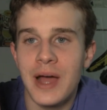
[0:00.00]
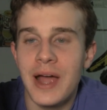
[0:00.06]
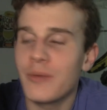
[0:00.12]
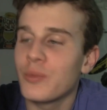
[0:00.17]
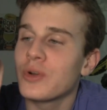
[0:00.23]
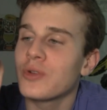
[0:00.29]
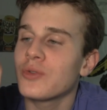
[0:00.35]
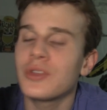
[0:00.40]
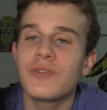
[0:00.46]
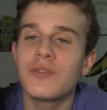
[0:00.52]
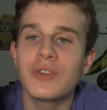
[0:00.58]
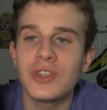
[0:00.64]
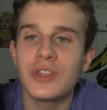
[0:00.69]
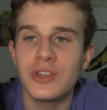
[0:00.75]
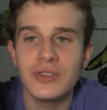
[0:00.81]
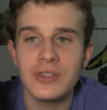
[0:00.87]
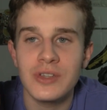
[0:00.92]
would only
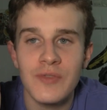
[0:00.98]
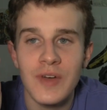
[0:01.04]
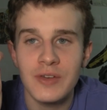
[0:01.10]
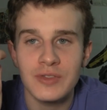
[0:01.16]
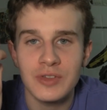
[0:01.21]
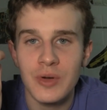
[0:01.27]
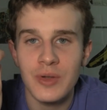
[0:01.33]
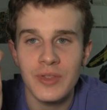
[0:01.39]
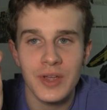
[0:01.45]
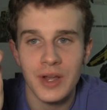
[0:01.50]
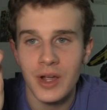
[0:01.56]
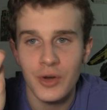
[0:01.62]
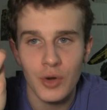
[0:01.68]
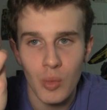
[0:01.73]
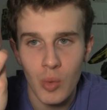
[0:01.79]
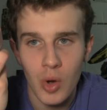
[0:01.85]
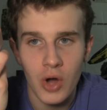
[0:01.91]
really use it if I was going like
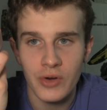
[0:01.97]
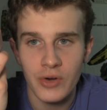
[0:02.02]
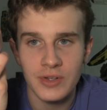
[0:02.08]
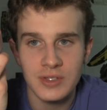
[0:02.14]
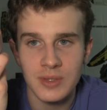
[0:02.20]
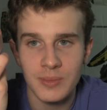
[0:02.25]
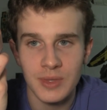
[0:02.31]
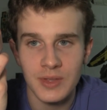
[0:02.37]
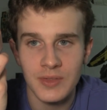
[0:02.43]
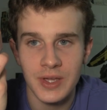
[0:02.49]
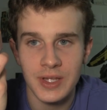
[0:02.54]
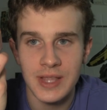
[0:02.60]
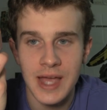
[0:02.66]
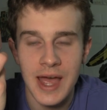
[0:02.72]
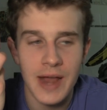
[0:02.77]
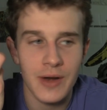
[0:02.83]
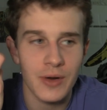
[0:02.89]
underwater or something
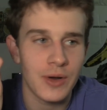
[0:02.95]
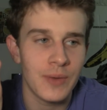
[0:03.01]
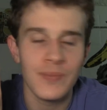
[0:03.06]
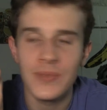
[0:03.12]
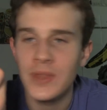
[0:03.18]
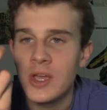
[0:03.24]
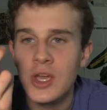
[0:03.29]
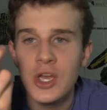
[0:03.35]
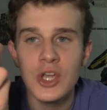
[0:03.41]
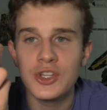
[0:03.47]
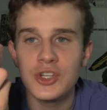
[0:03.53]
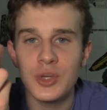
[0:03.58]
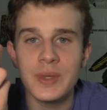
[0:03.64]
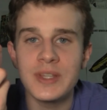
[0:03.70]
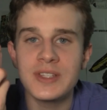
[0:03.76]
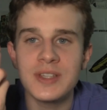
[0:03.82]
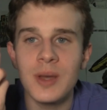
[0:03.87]
like that, or
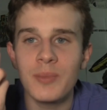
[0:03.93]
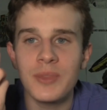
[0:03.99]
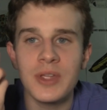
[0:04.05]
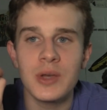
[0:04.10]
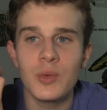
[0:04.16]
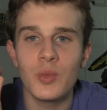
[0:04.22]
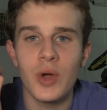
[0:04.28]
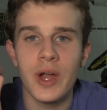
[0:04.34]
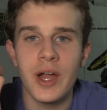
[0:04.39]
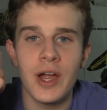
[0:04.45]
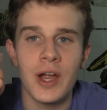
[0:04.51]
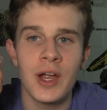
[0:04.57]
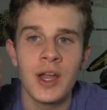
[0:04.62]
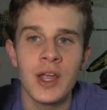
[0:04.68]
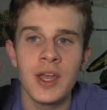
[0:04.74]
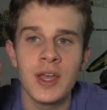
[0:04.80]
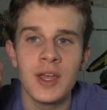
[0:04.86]
doing something
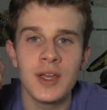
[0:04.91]
where